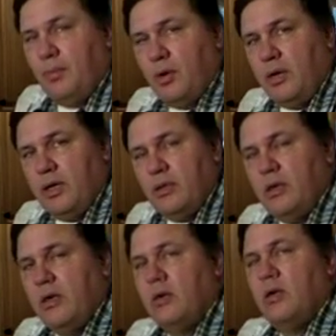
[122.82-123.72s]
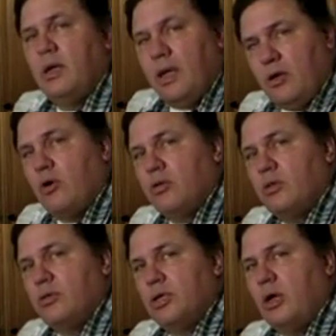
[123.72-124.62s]
put it in there and cook
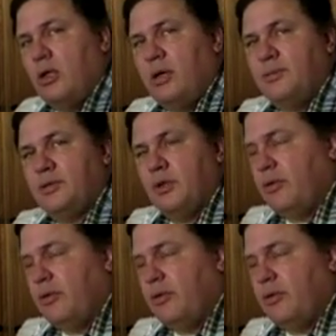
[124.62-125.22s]
those all up so